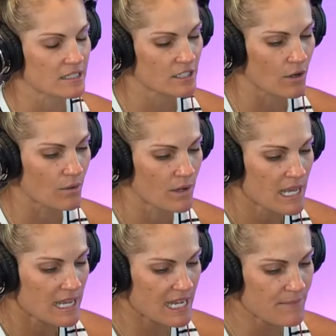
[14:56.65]
So
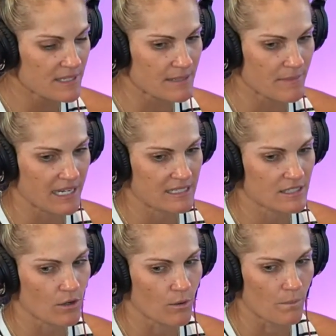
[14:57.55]
keep this in mind.
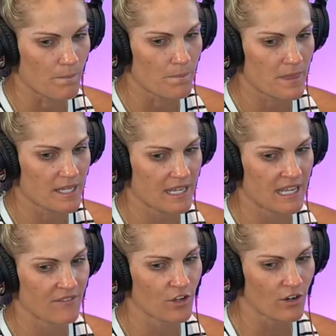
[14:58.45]
So
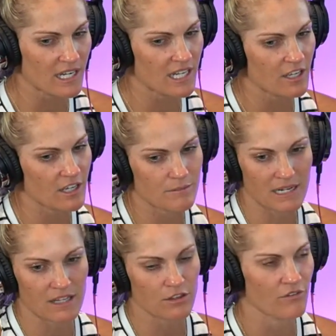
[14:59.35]
if you're eating good
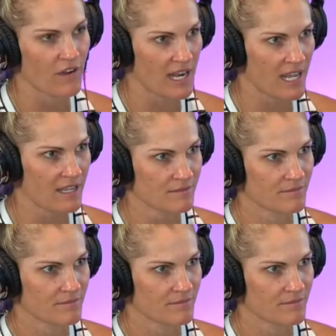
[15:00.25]
Monday through Friday